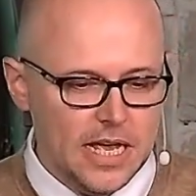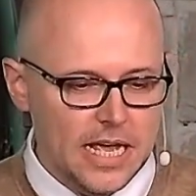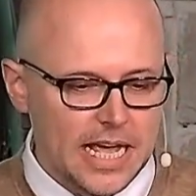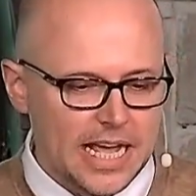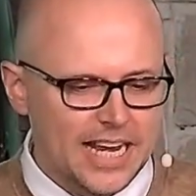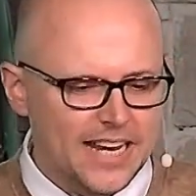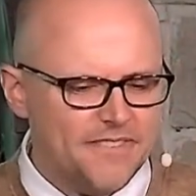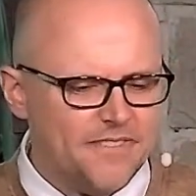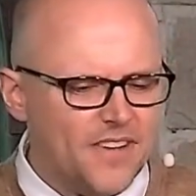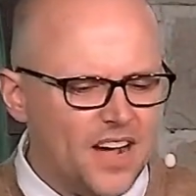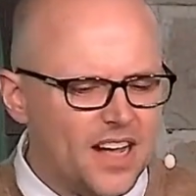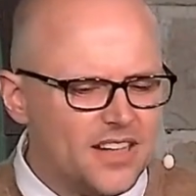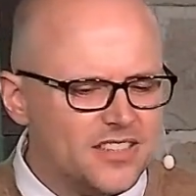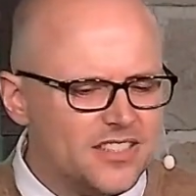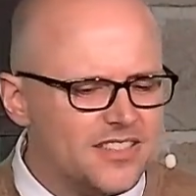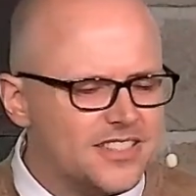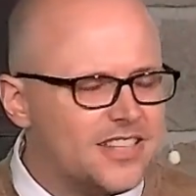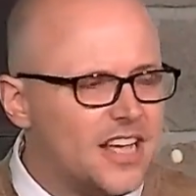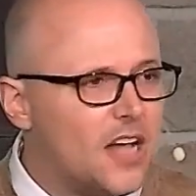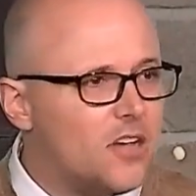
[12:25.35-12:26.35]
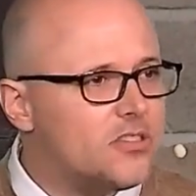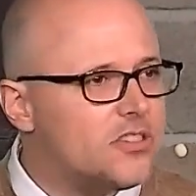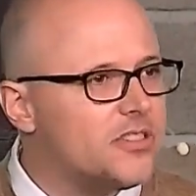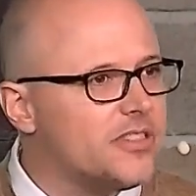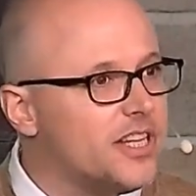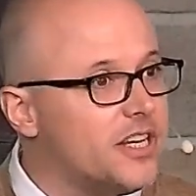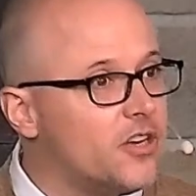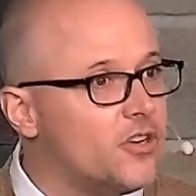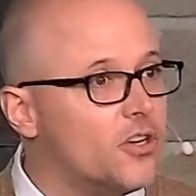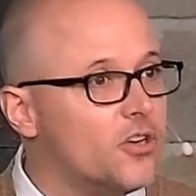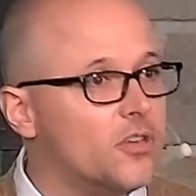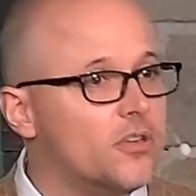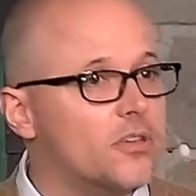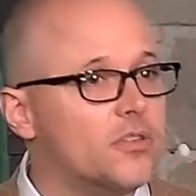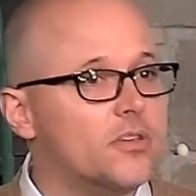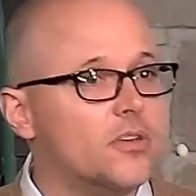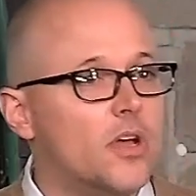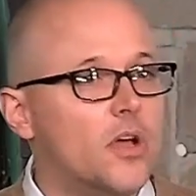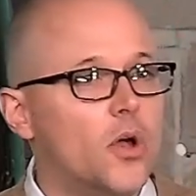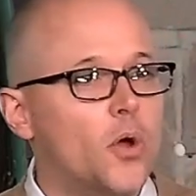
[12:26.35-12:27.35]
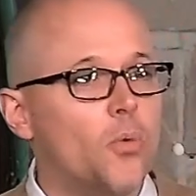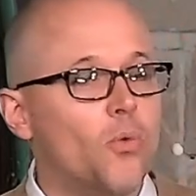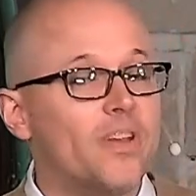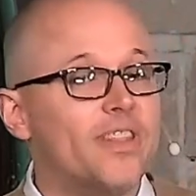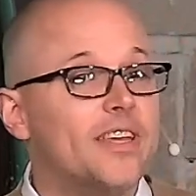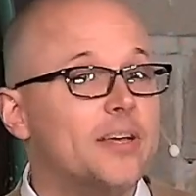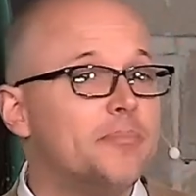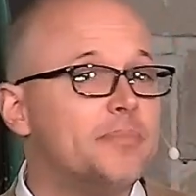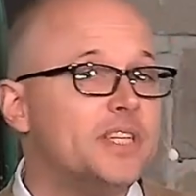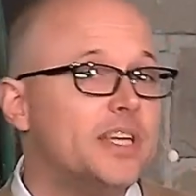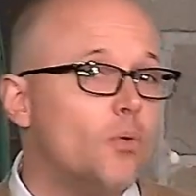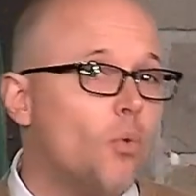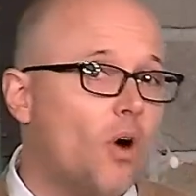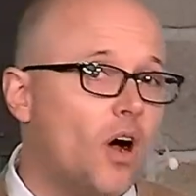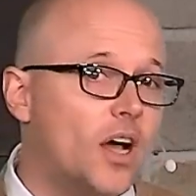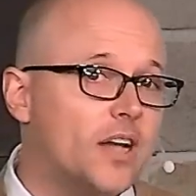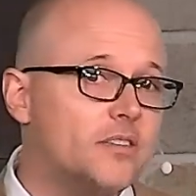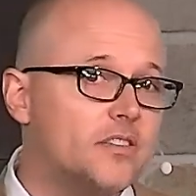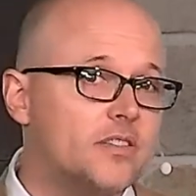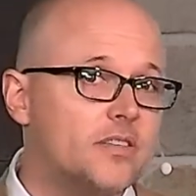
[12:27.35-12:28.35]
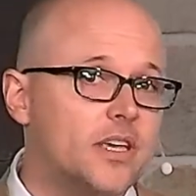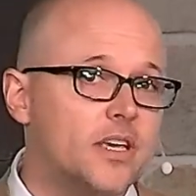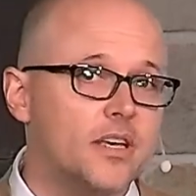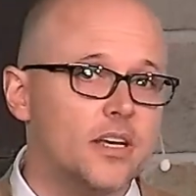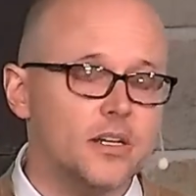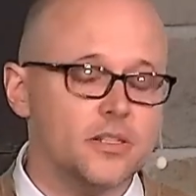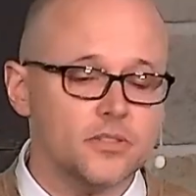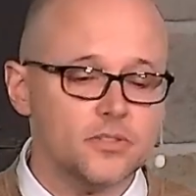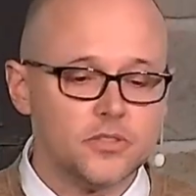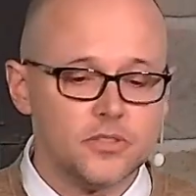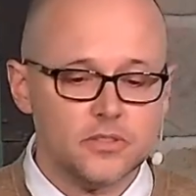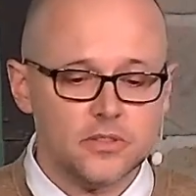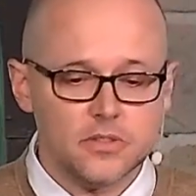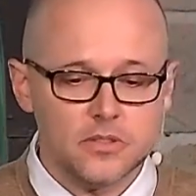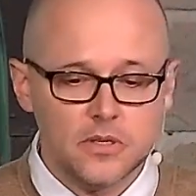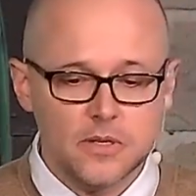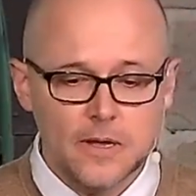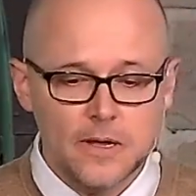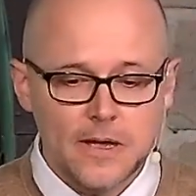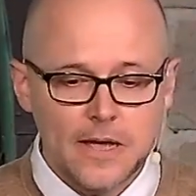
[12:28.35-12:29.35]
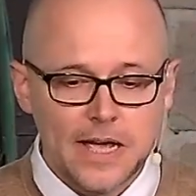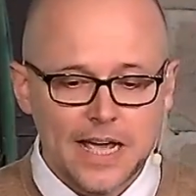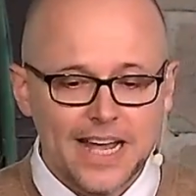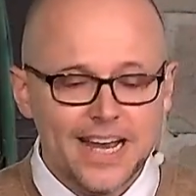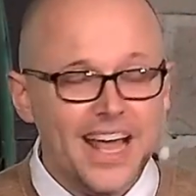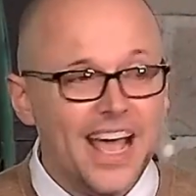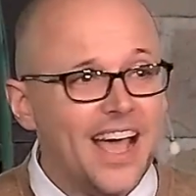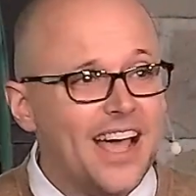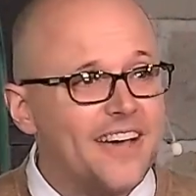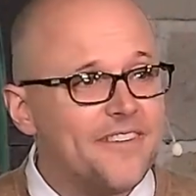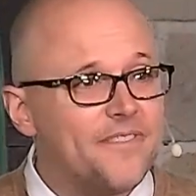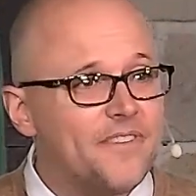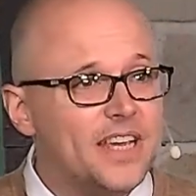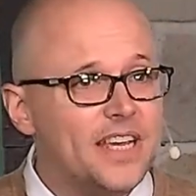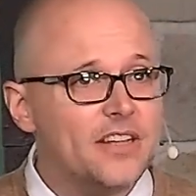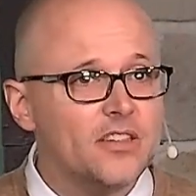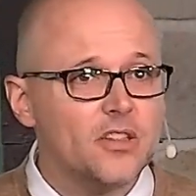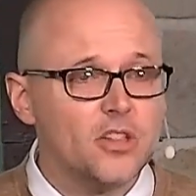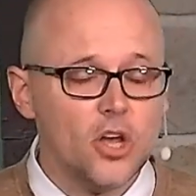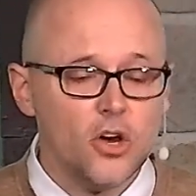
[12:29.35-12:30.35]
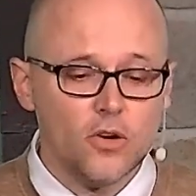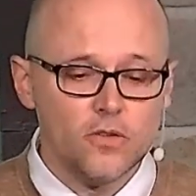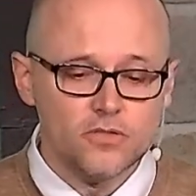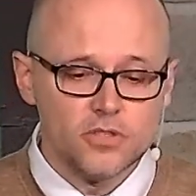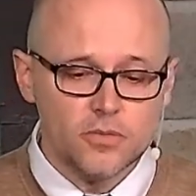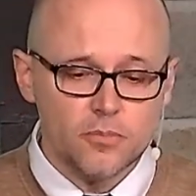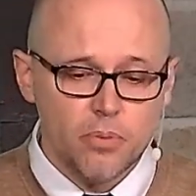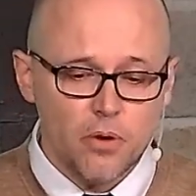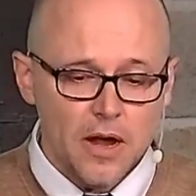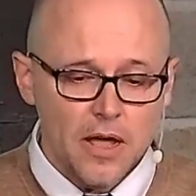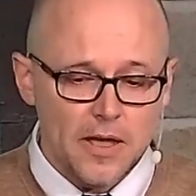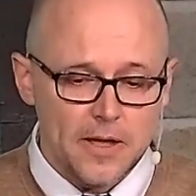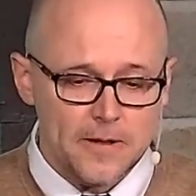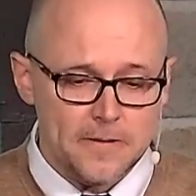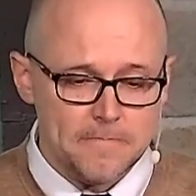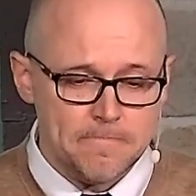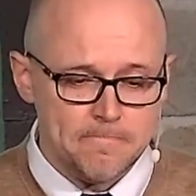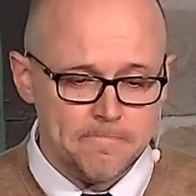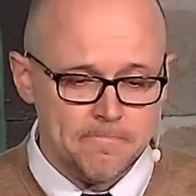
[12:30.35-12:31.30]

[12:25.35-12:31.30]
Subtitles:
And he finds his house littered with empty wineskins and half-eaten loaves of bread.